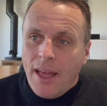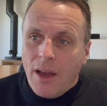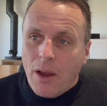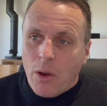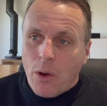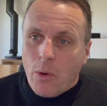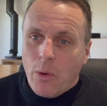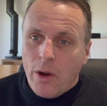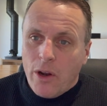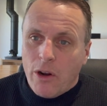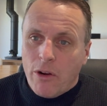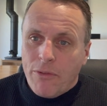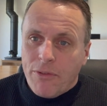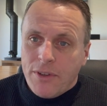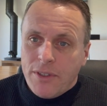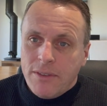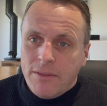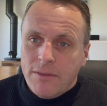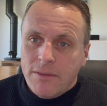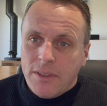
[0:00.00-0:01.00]
Quite
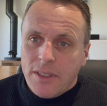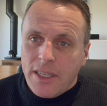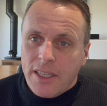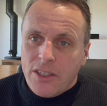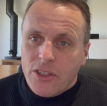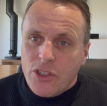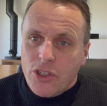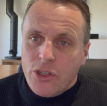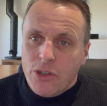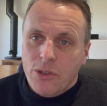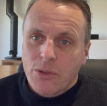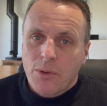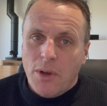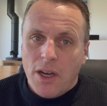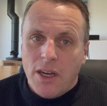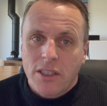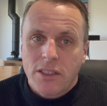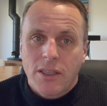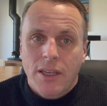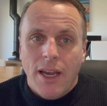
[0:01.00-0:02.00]
often, insurers will
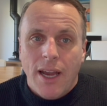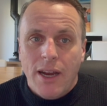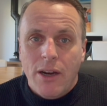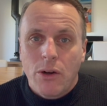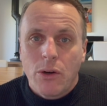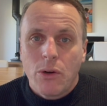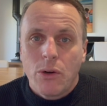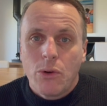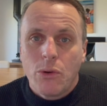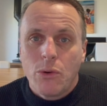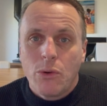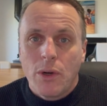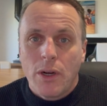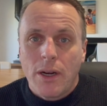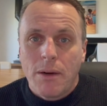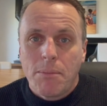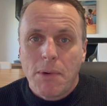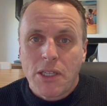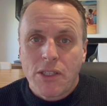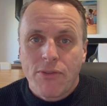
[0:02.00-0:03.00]
ask how
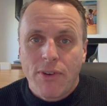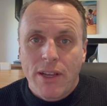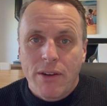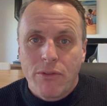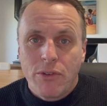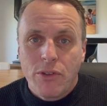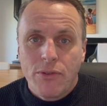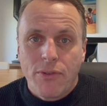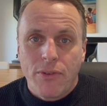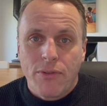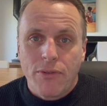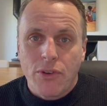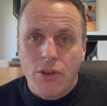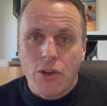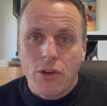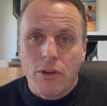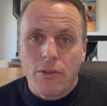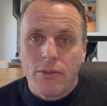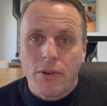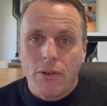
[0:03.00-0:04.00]
much flat roof have you
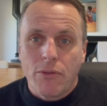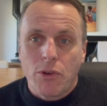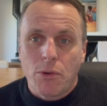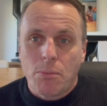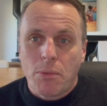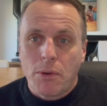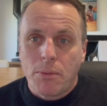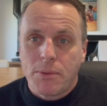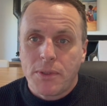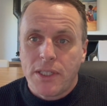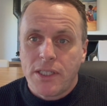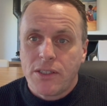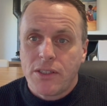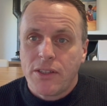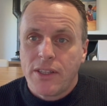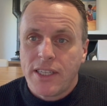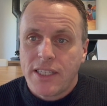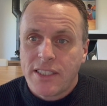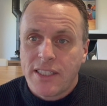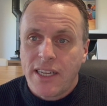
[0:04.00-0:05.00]
got of your property, so
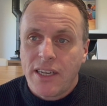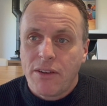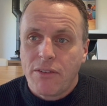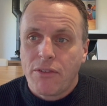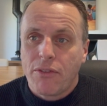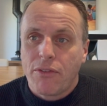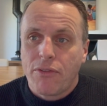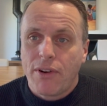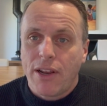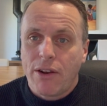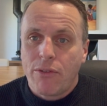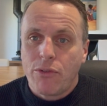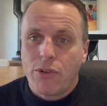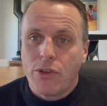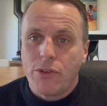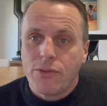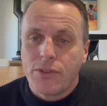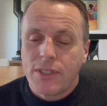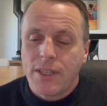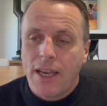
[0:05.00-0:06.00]
the extent of your flat
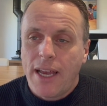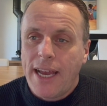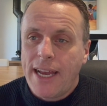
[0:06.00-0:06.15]
roofs,